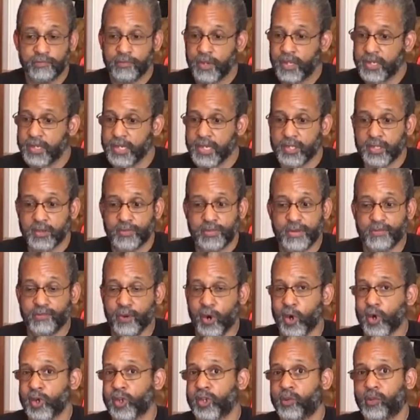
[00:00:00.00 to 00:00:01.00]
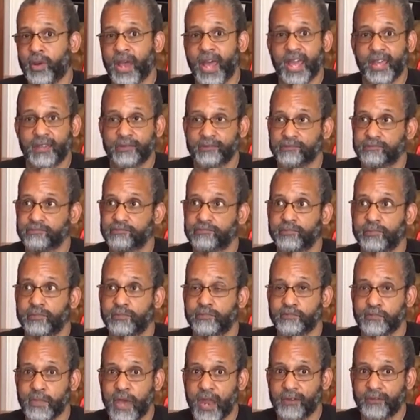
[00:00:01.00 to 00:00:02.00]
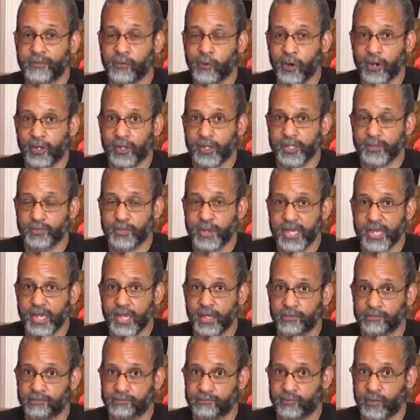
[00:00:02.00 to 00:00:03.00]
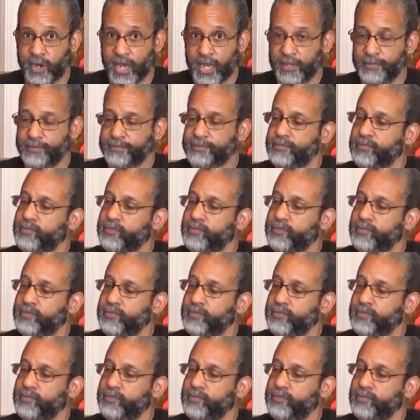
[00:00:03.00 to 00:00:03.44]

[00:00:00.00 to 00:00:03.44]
needs to be burned away, metaphorically speaking, right?